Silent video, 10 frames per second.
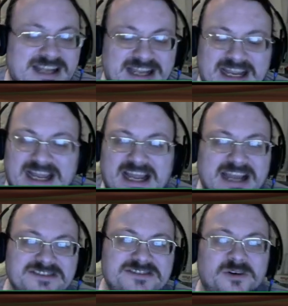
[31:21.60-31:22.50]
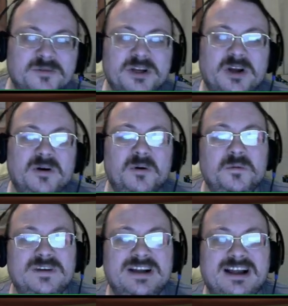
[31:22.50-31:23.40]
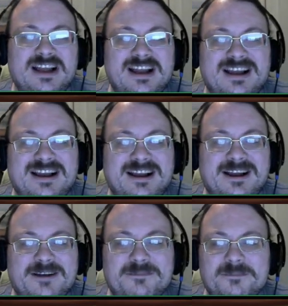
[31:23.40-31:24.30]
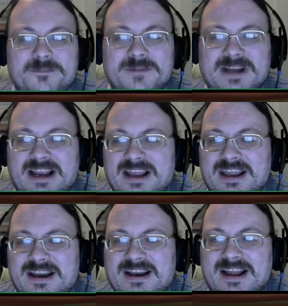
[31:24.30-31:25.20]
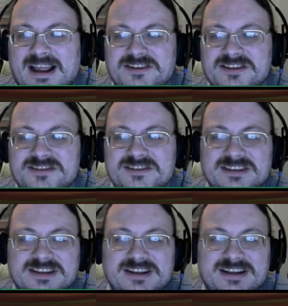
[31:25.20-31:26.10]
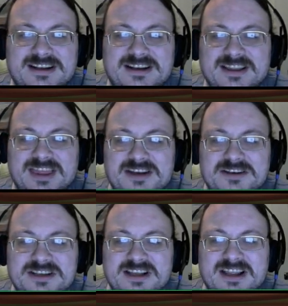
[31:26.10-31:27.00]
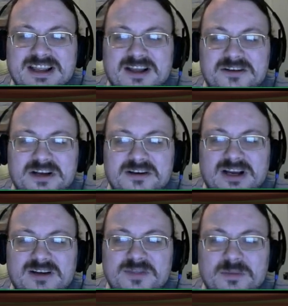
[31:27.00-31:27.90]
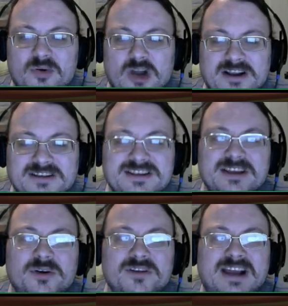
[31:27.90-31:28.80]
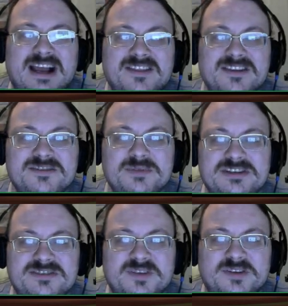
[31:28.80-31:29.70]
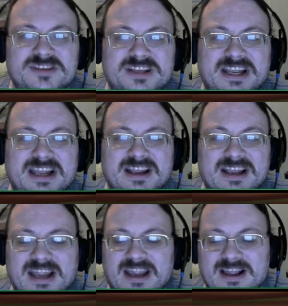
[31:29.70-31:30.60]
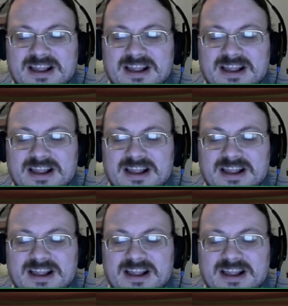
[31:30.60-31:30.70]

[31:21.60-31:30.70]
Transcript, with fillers: I just don't know. I just of the products they could have had, this one just feels like it,